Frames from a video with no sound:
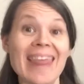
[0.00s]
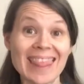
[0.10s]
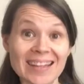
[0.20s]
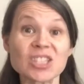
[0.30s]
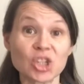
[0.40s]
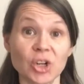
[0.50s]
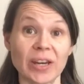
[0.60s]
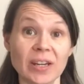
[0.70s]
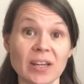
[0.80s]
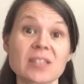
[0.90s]
and that's
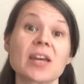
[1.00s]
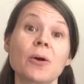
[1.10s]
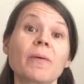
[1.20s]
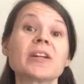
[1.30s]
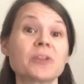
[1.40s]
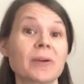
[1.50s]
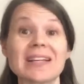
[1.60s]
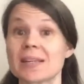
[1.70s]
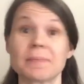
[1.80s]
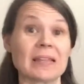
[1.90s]
good because I don't want to
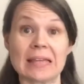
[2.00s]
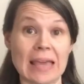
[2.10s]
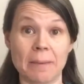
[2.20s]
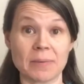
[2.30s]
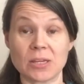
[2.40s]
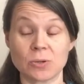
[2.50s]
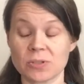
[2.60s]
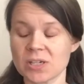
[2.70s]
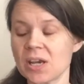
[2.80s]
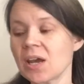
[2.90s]
donate something that can't be
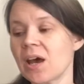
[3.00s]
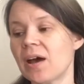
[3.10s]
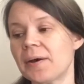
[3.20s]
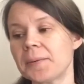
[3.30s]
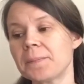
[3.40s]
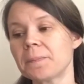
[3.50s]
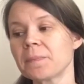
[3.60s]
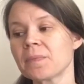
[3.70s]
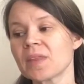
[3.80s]
used. In